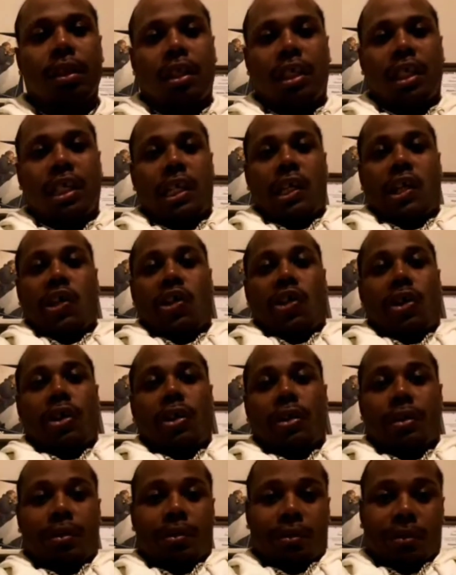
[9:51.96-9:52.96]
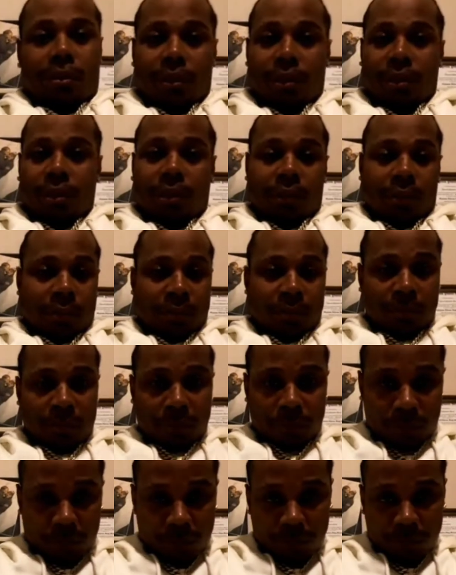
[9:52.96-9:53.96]
Put a pickle in my
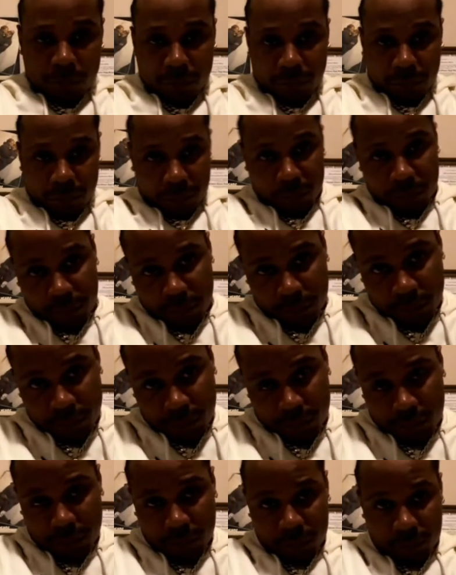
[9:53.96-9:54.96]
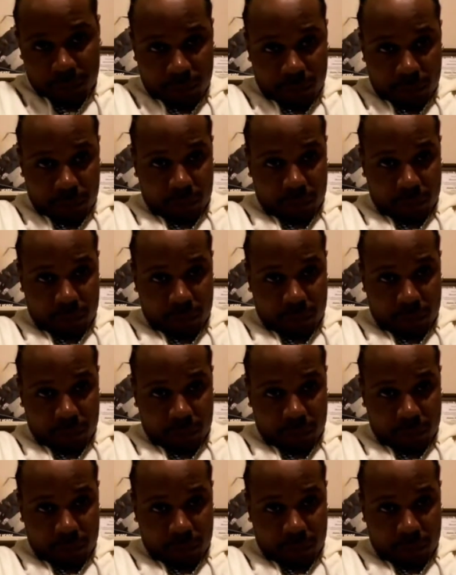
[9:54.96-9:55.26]
ass. Ugh.